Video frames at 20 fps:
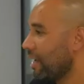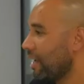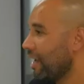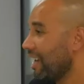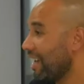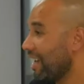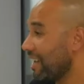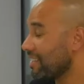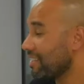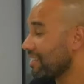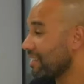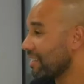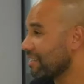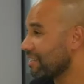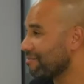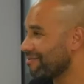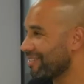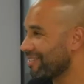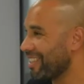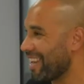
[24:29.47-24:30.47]
actually
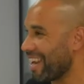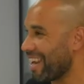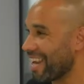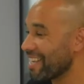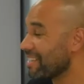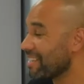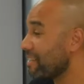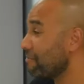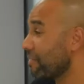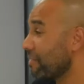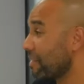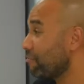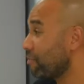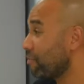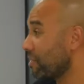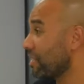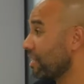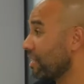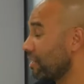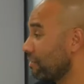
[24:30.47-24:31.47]

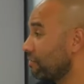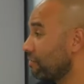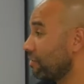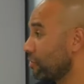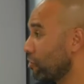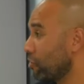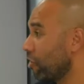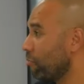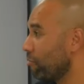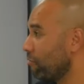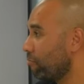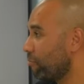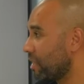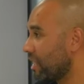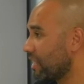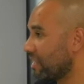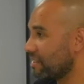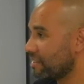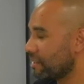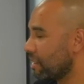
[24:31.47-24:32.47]
85% of the job of
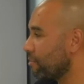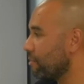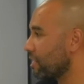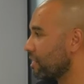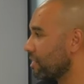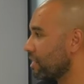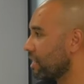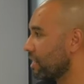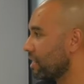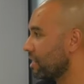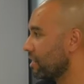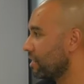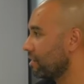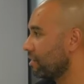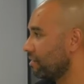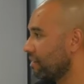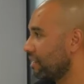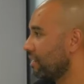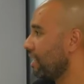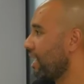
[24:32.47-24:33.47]
being a semi-senior
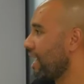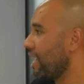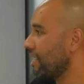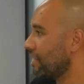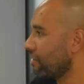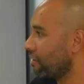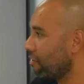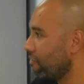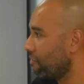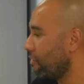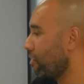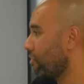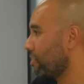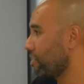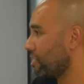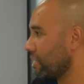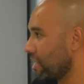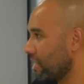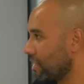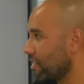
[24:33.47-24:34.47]
head of or a
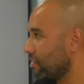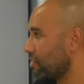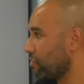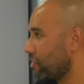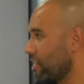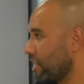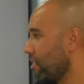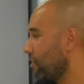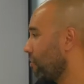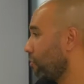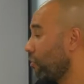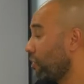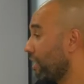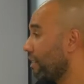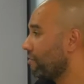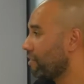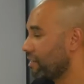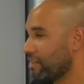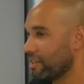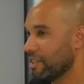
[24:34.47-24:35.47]
senior trader or
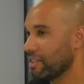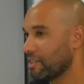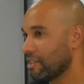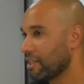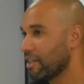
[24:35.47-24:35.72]
whatever there is